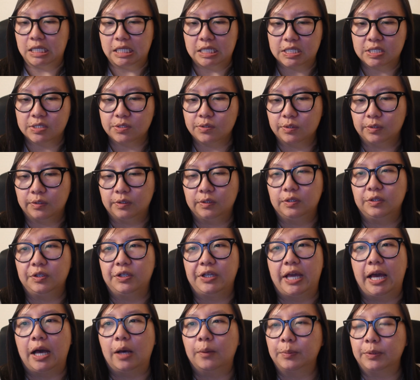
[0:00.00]
he's
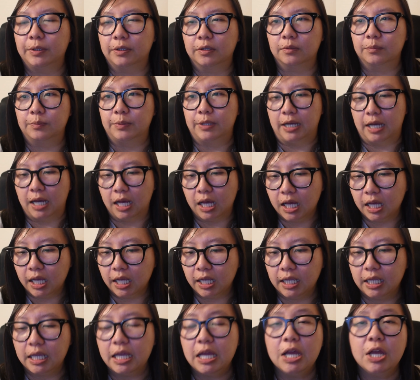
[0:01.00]
secretly helping her
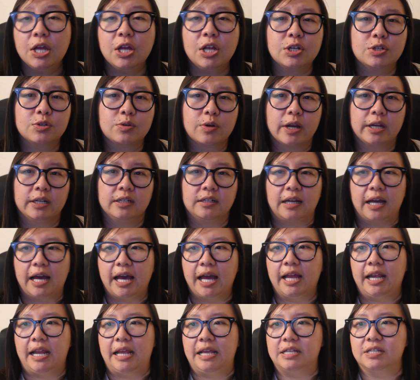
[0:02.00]
behind, trying to
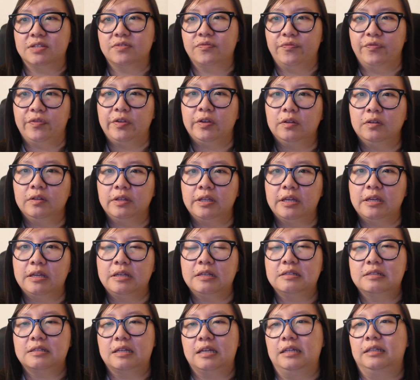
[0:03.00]
hide his
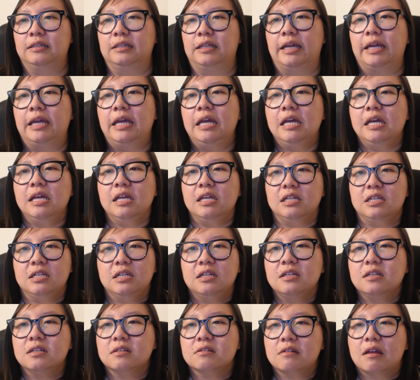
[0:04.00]
feelings, and like
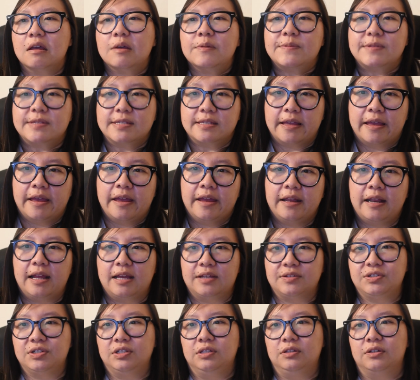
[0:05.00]
she's upset
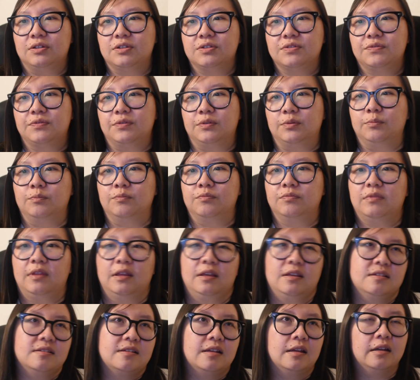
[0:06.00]
as she learns from
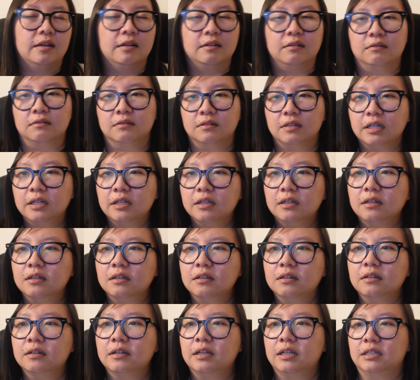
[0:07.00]
things here and
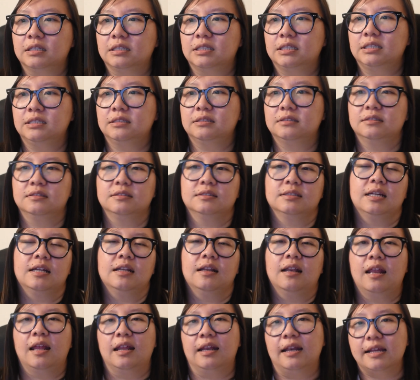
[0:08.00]
there, and she's just
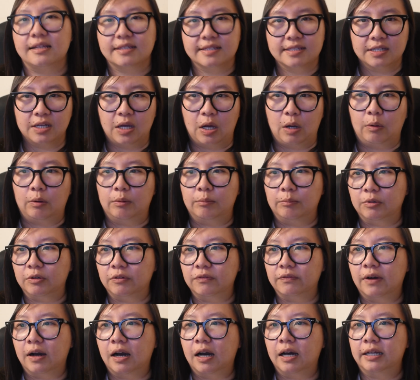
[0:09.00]
kind of like, let's go and
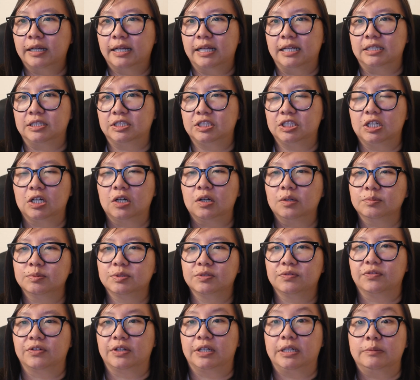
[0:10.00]
move on, and she
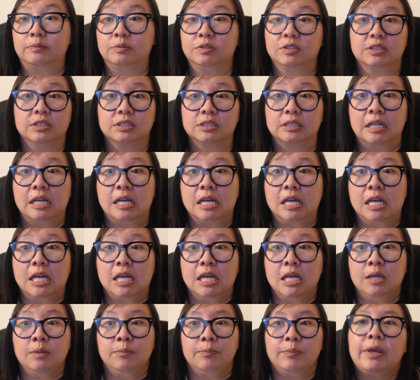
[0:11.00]
hopes for him to just
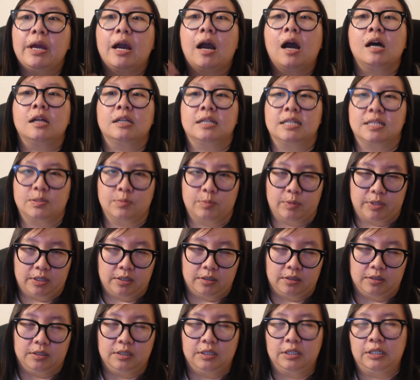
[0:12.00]
be honest with
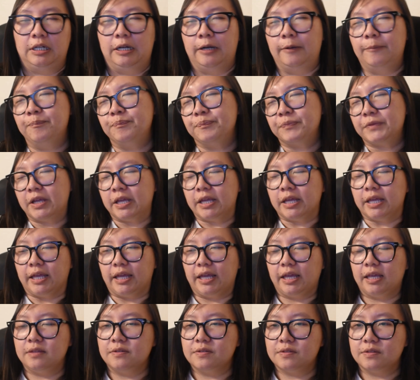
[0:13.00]
her, you know.
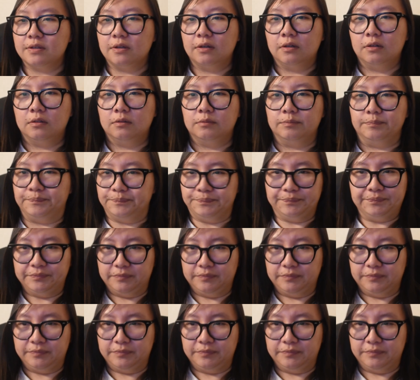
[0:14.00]
And so